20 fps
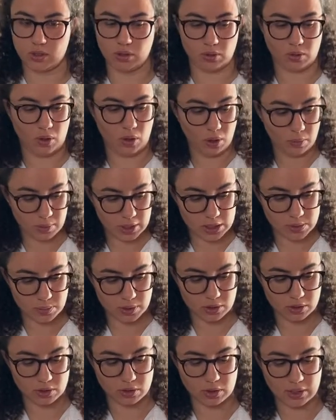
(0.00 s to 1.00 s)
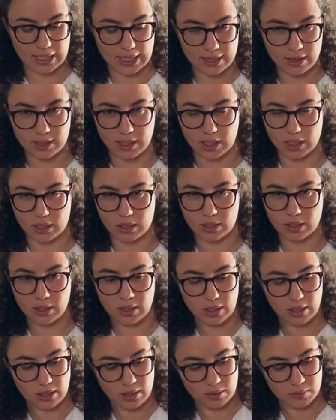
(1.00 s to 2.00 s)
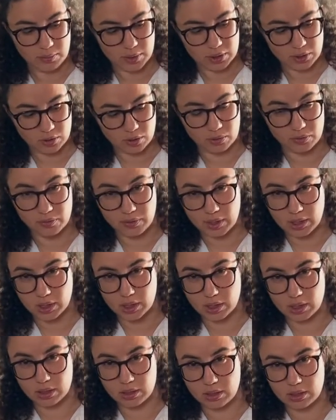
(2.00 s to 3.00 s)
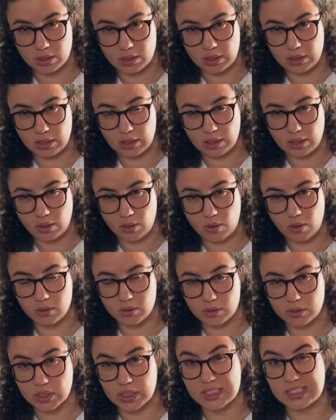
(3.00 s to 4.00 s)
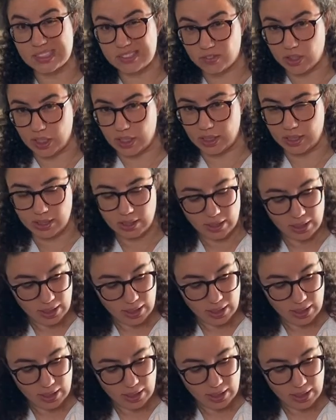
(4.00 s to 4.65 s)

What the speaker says: You always want to get there with your finger on the string.